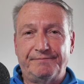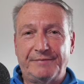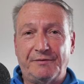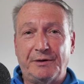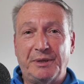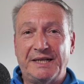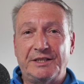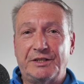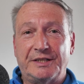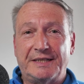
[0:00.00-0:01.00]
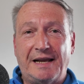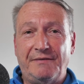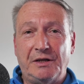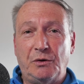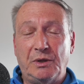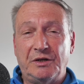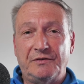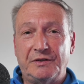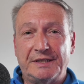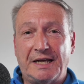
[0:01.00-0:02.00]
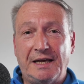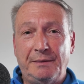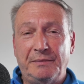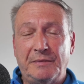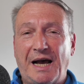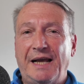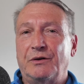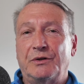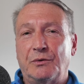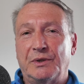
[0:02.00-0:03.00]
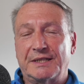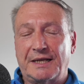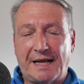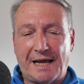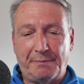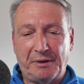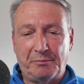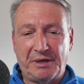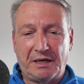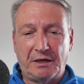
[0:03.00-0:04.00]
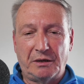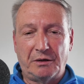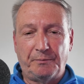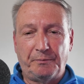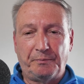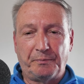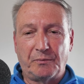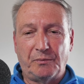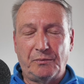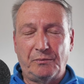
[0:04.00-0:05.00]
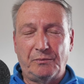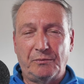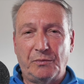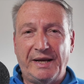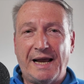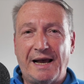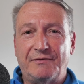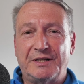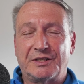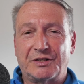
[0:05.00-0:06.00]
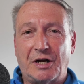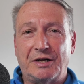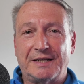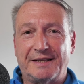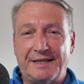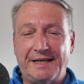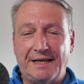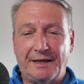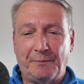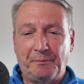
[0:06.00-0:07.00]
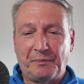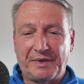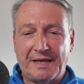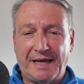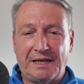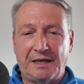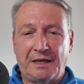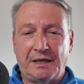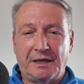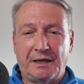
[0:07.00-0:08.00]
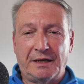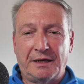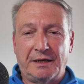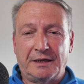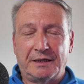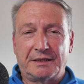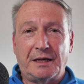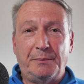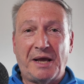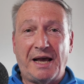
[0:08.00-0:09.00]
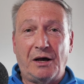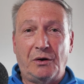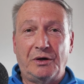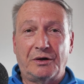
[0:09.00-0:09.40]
everybody's just having a wonderful time. I don't know what's going to happen, but we have to start to think that somehow